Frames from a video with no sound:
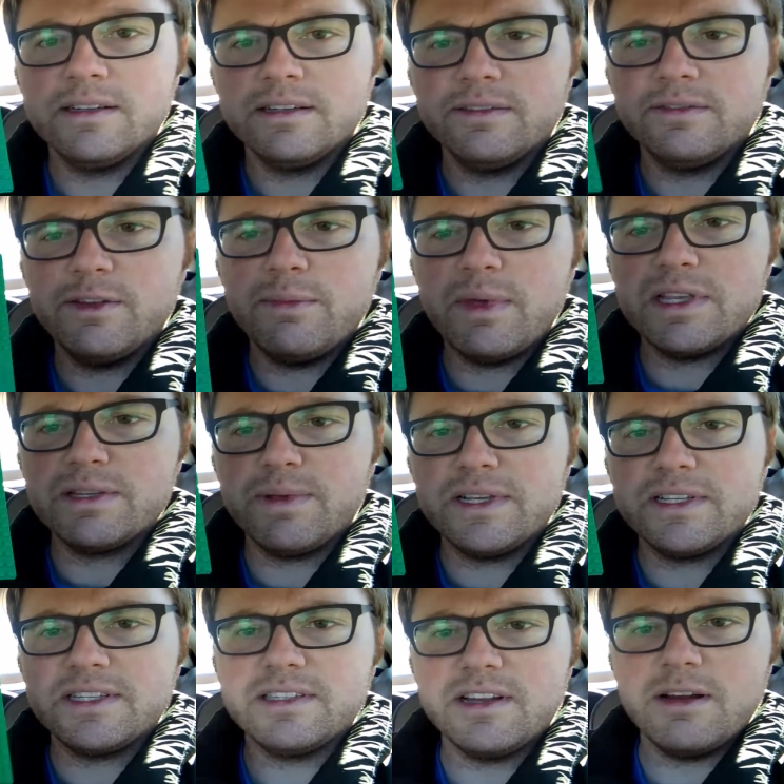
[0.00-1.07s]
A few base
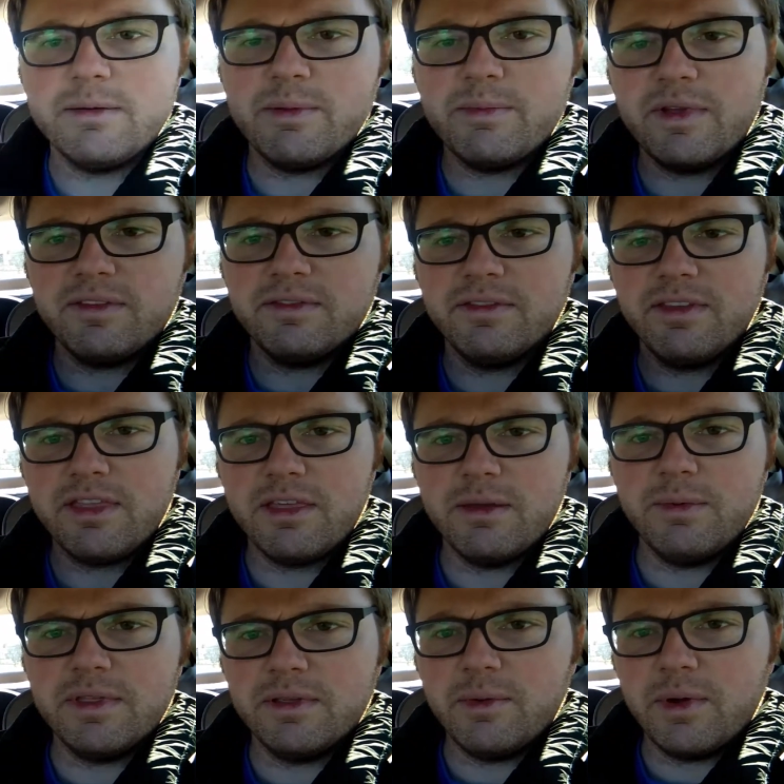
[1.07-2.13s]
plates. Sorry about my thumb
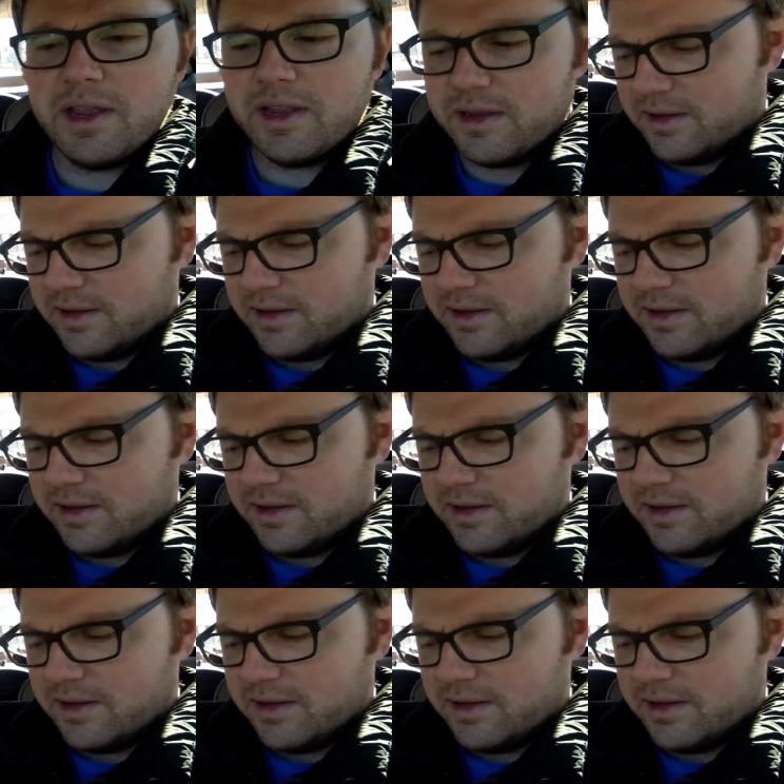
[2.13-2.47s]
in the way.